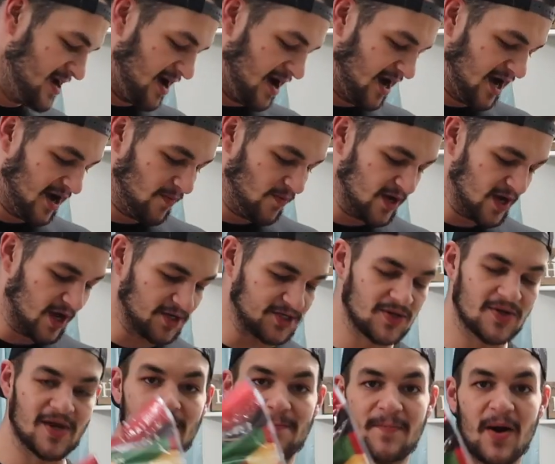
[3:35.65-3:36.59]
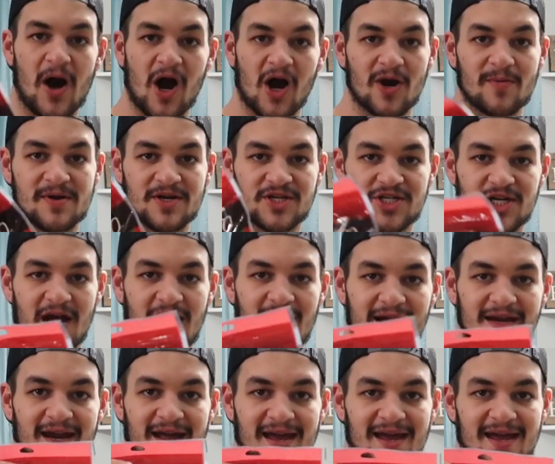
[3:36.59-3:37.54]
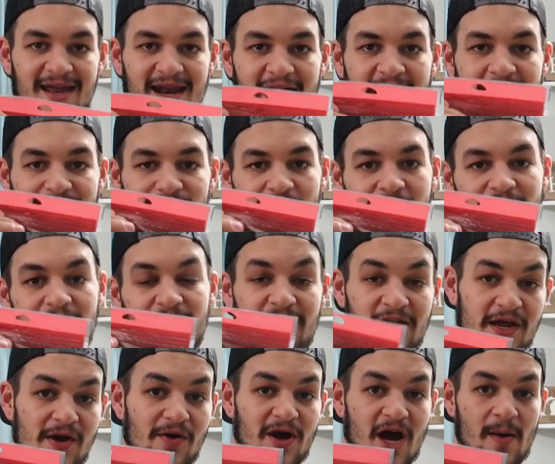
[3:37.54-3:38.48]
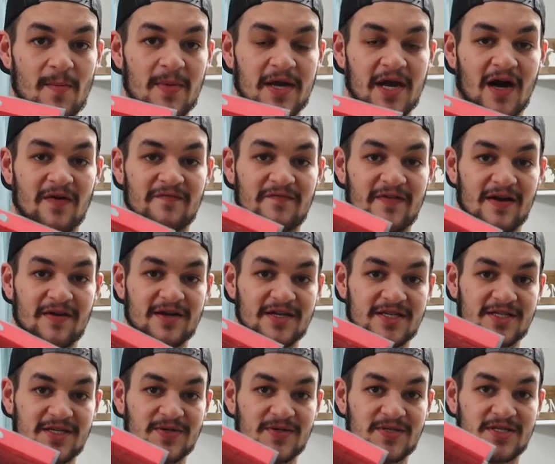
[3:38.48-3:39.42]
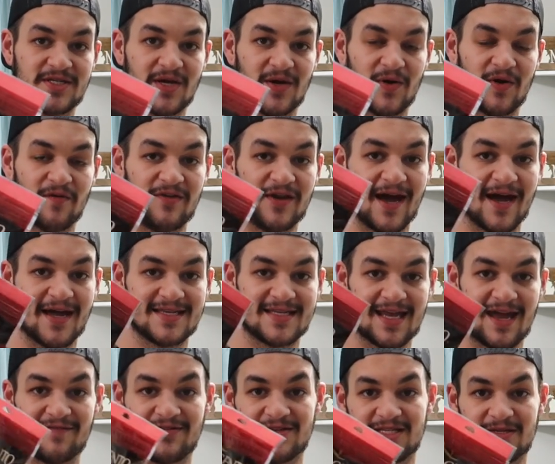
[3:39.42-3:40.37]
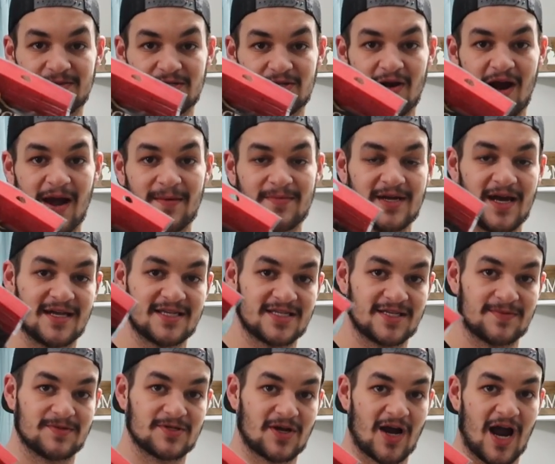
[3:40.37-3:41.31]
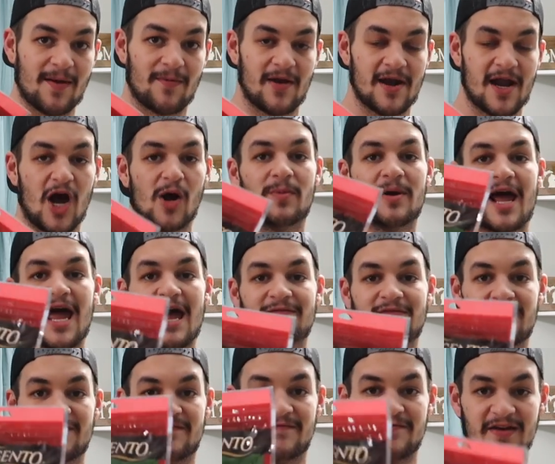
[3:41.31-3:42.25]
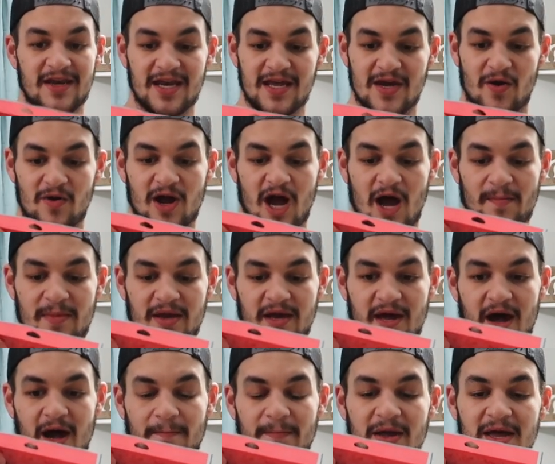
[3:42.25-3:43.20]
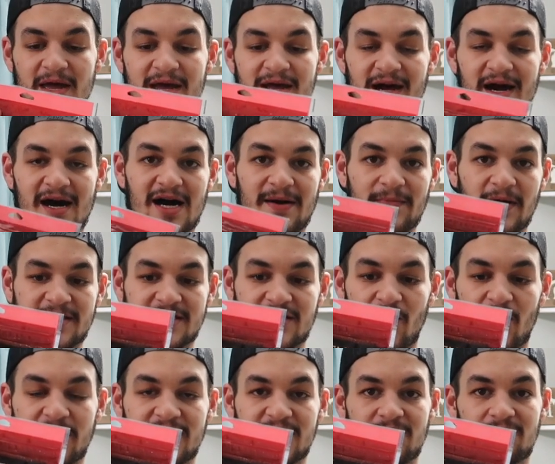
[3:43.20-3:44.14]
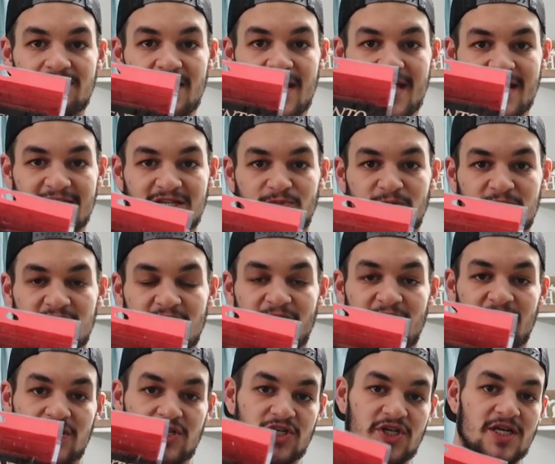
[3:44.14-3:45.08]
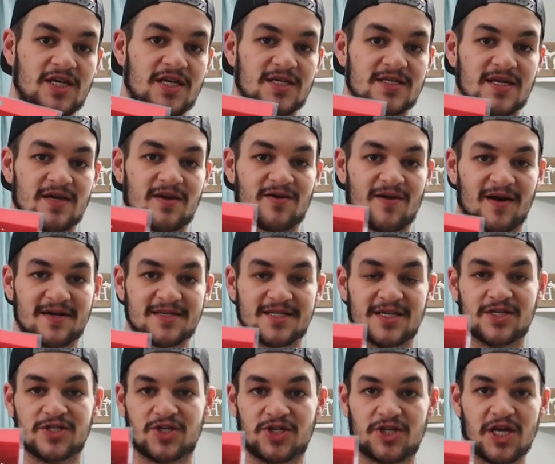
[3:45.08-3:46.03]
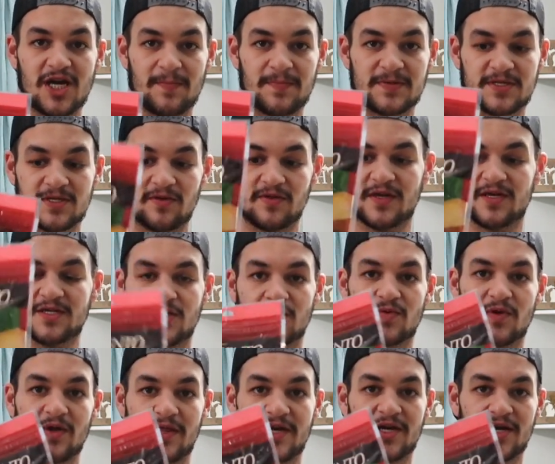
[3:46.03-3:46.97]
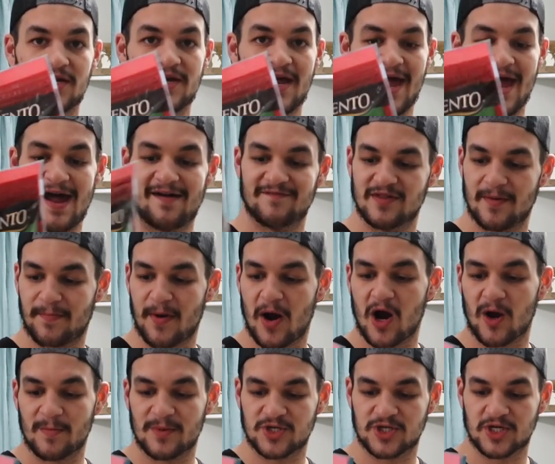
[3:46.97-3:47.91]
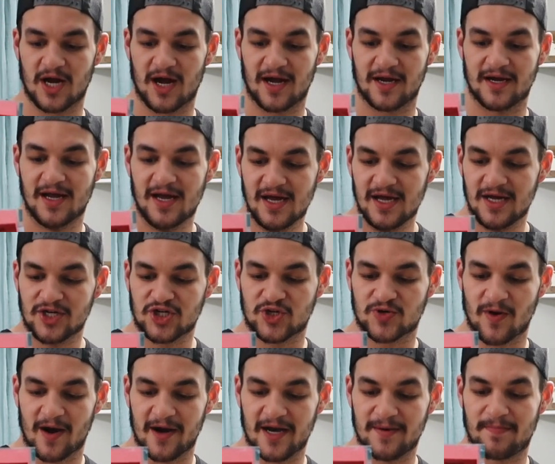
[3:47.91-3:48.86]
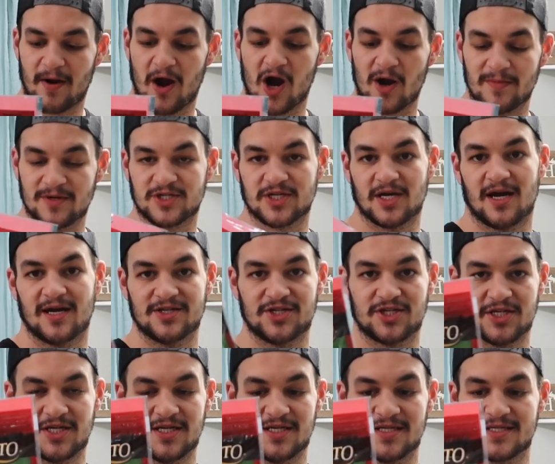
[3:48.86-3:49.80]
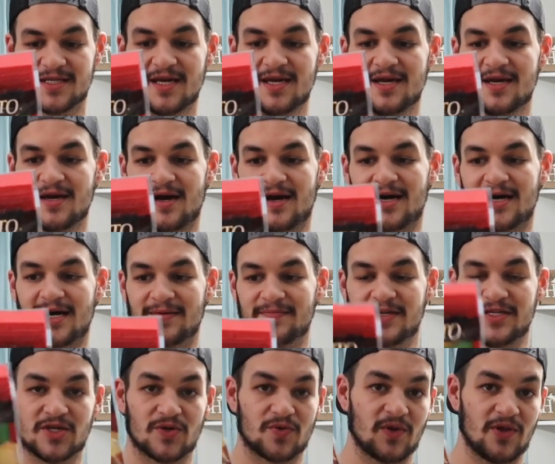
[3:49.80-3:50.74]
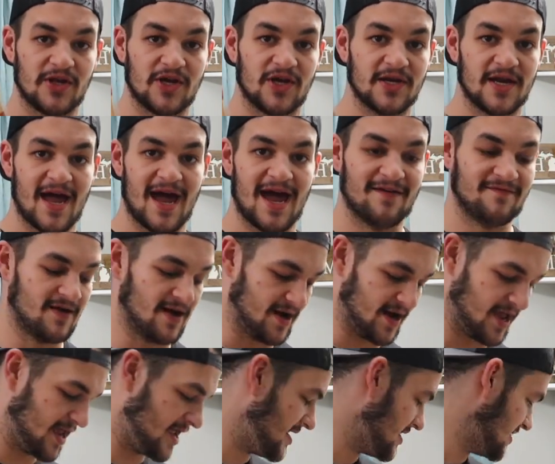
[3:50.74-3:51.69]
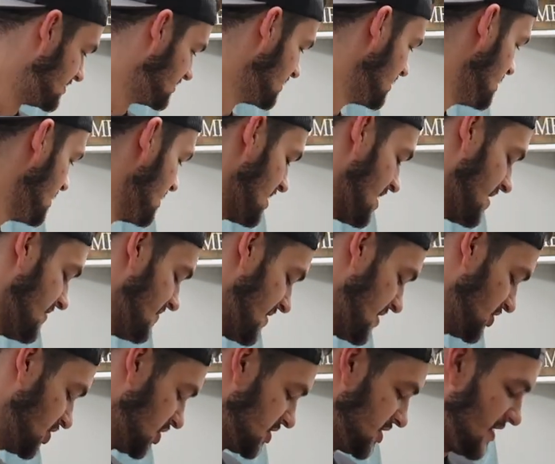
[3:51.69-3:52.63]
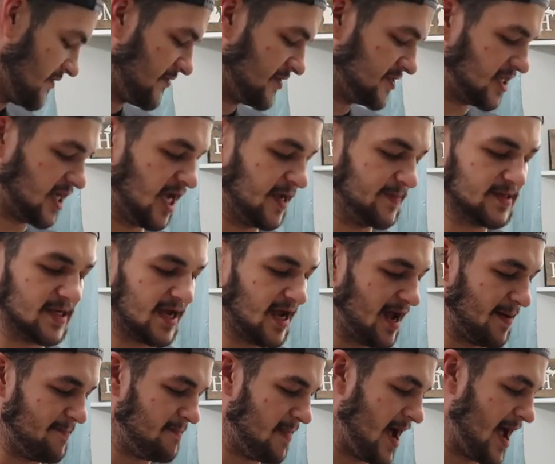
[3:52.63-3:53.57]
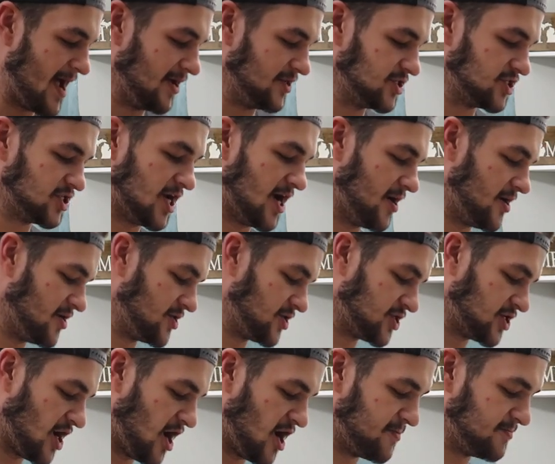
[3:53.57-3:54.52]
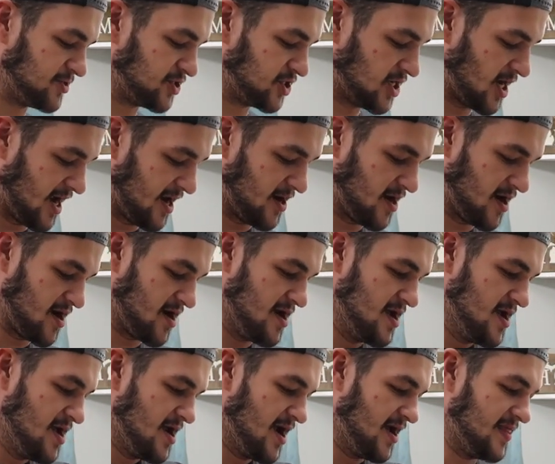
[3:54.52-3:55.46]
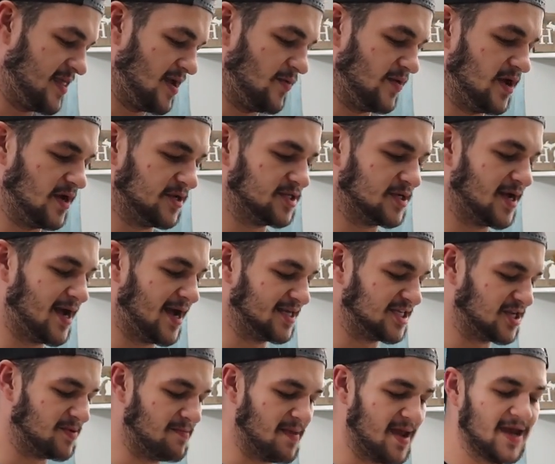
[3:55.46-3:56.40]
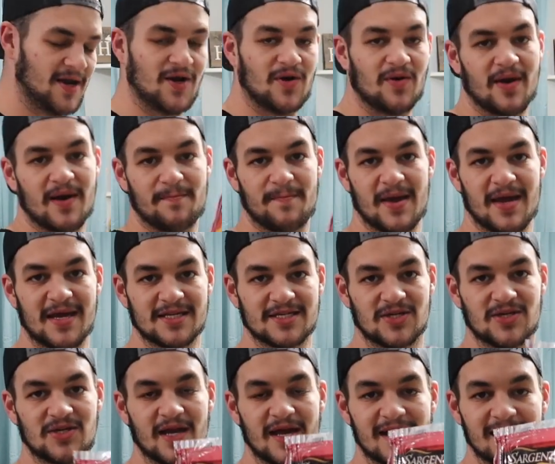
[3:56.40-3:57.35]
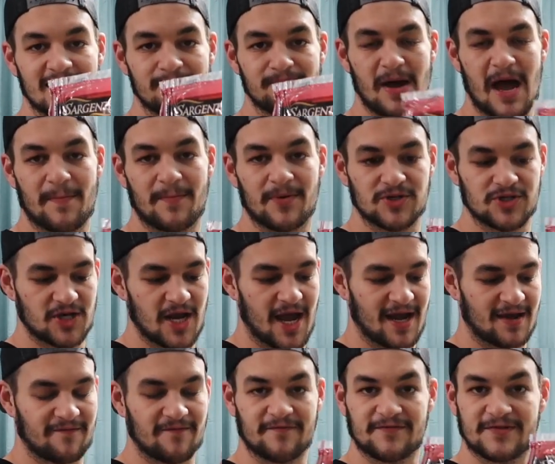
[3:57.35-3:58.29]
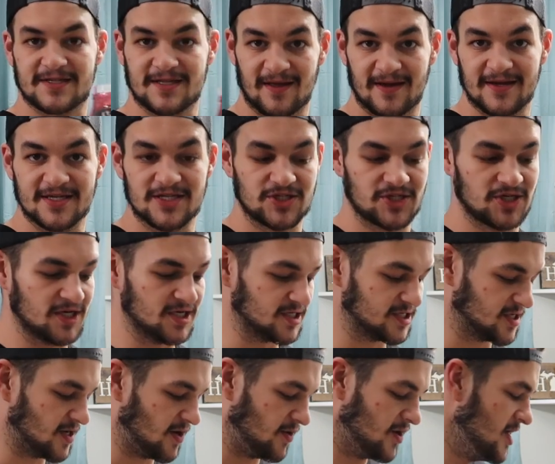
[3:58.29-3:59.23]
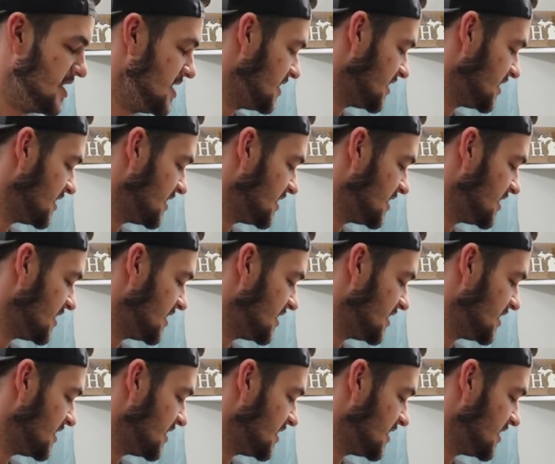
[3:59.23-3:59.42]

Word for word: Um, we also get Parmesan, and I actually have a video coming up very soon, so if you guys haven't subscribed yet, subscribe right now, but I have a video coming up um, that's going to make specific cheese and encrusted chips. So these are really good to have, the Parmesan, shredded Parmesan cheese. Um, these are really good to have on hand. And then just different types. I got mild cheddar, sharp cheddar, and then we also got tomato, basil, and pepper jack sliced cheese. So